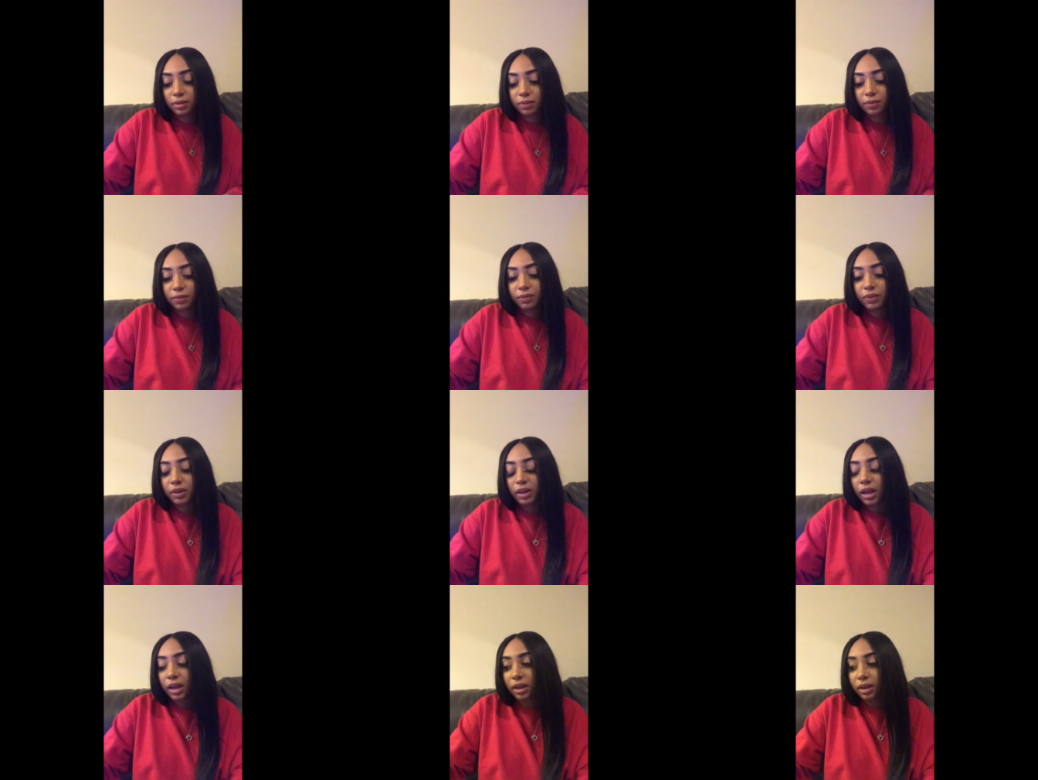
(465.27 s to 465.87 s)
for
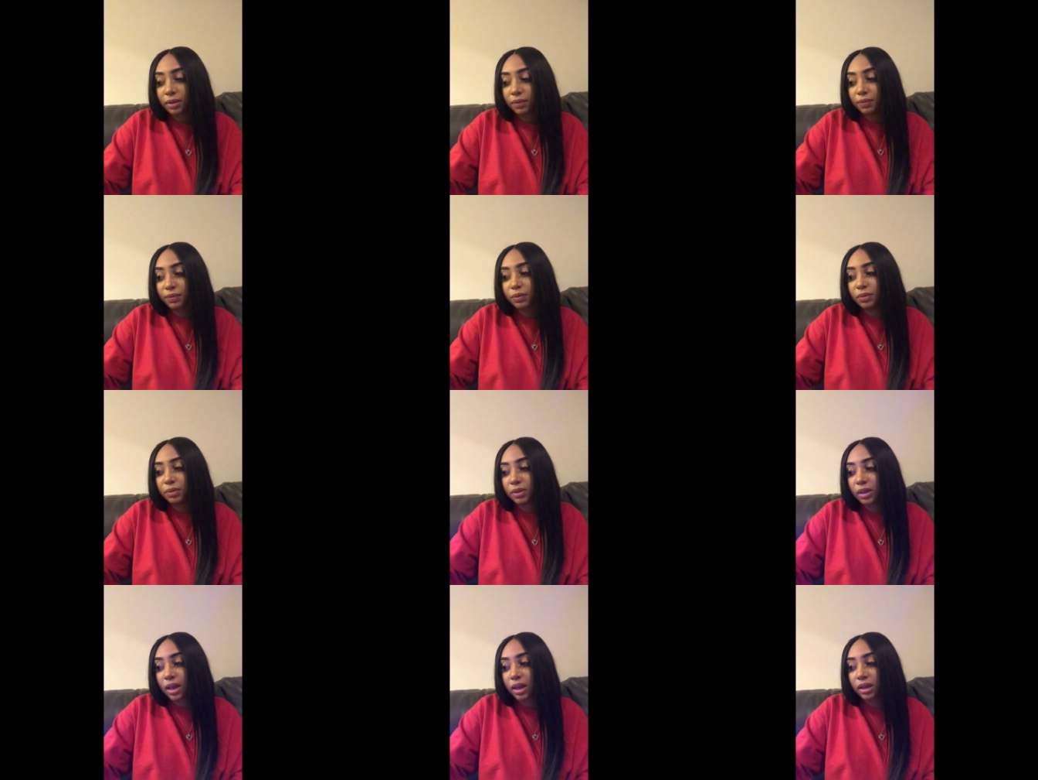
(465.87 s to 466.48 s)
like a few
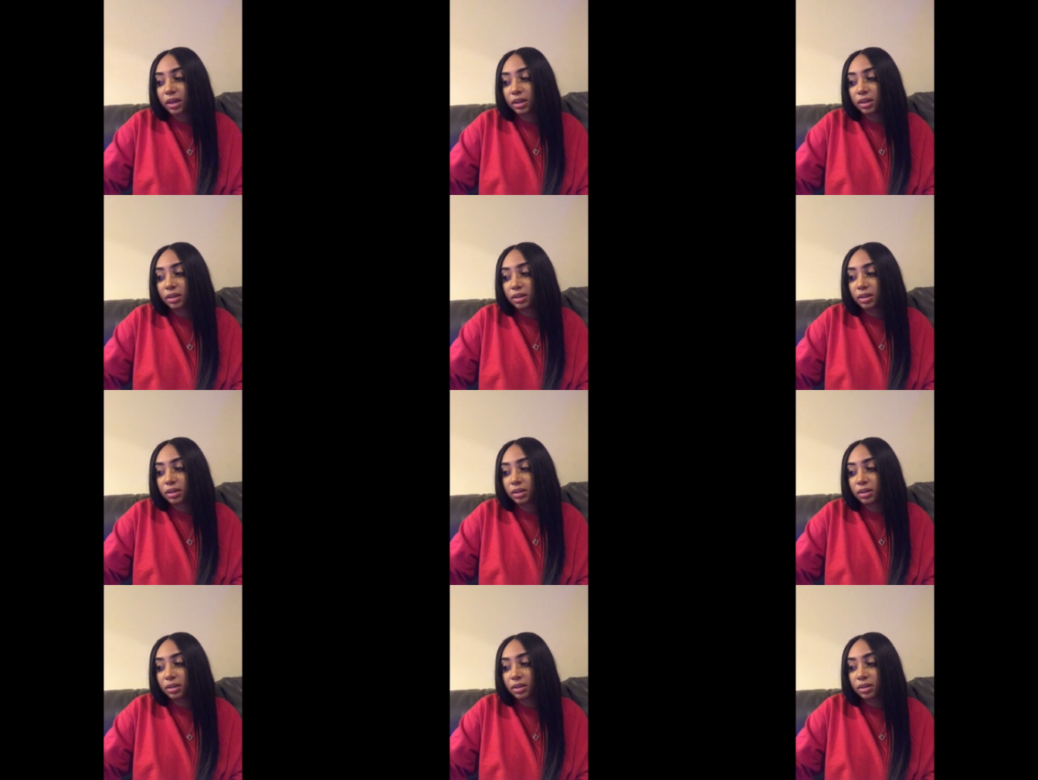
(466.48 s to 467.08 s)
seconds,
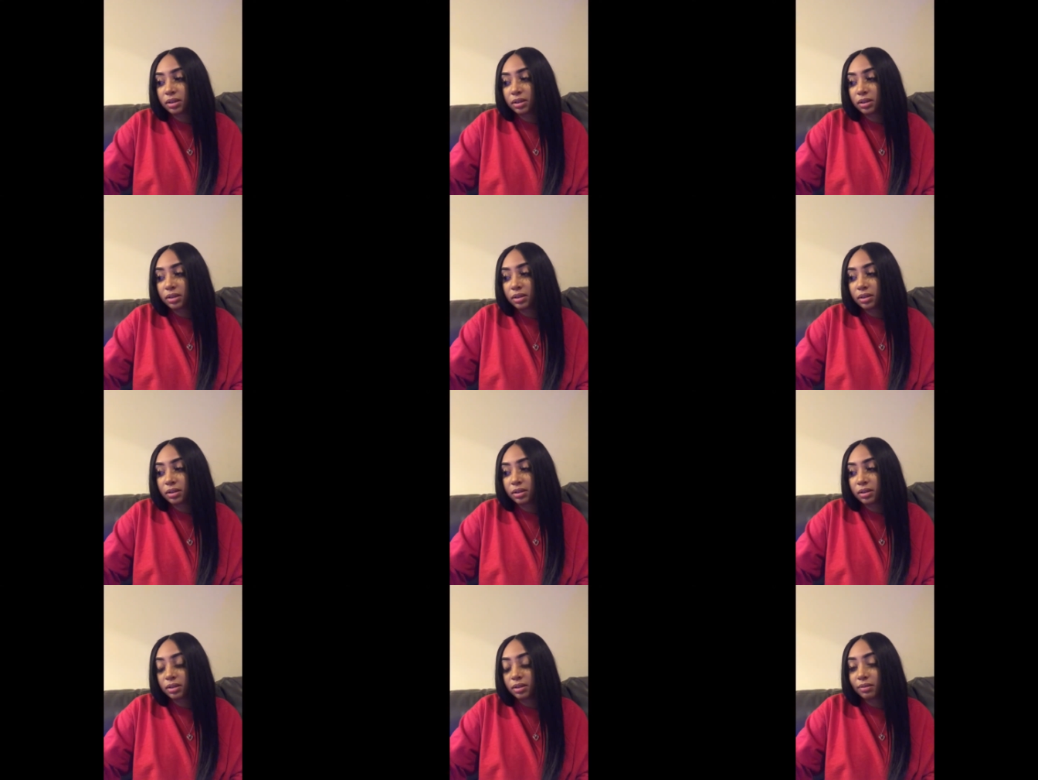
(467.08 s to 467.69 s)

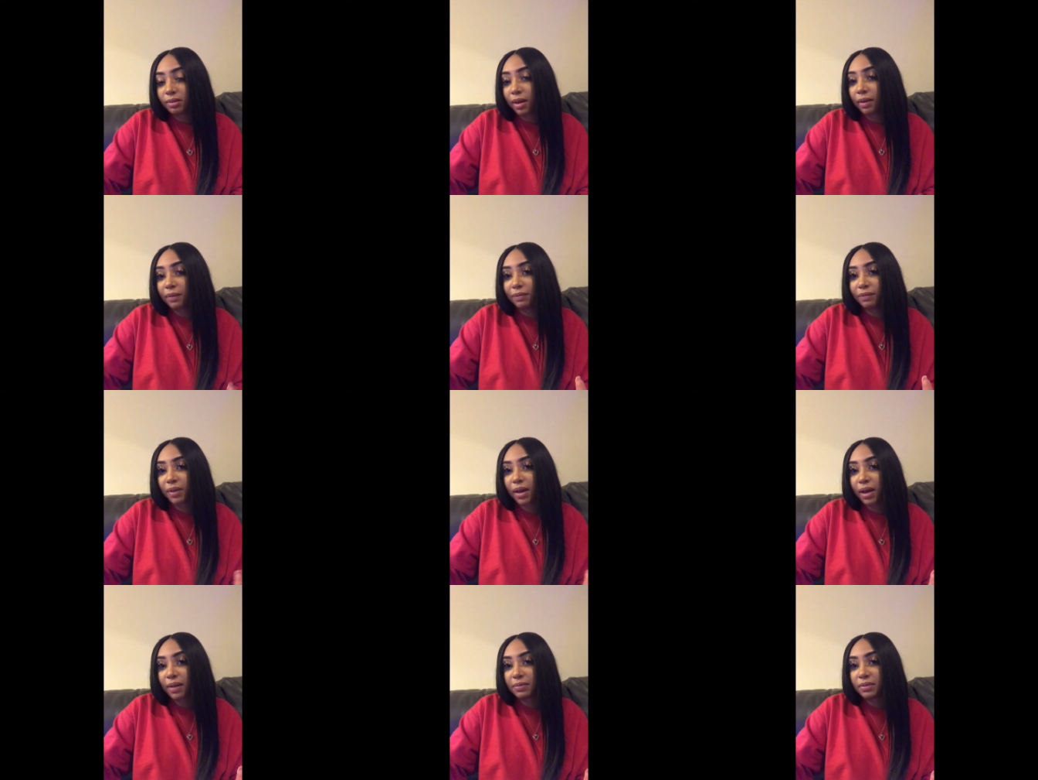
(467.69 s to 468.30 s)
like 5
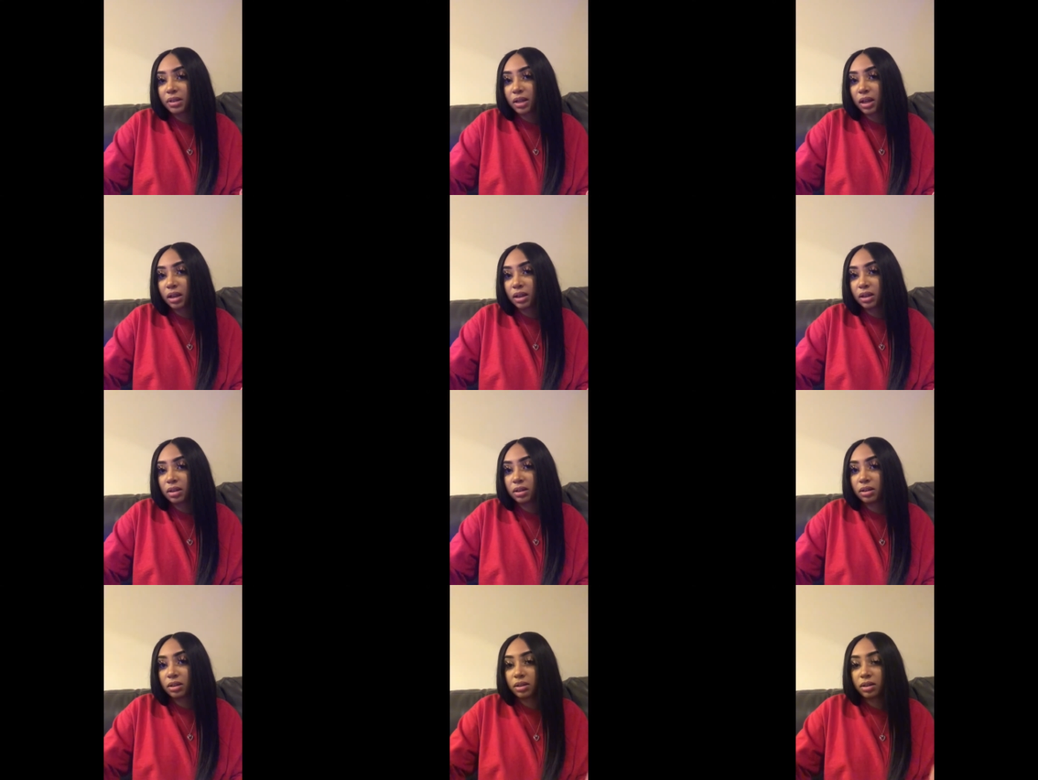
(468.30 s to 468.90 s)

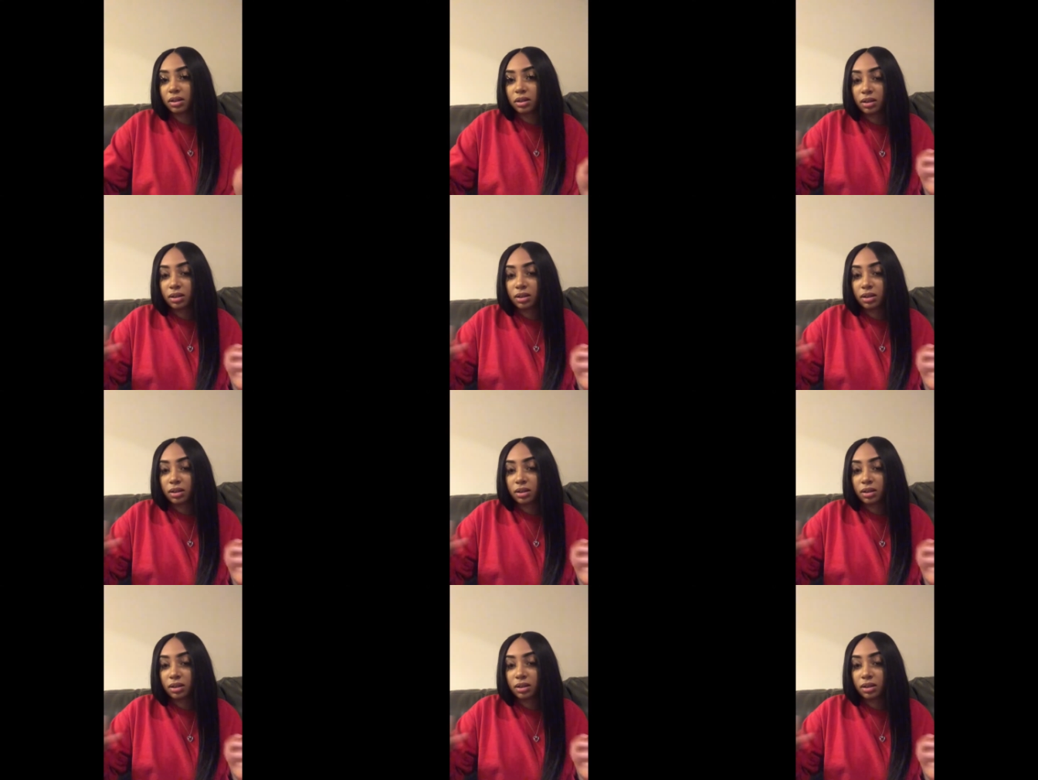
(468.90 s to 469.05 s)
seconds.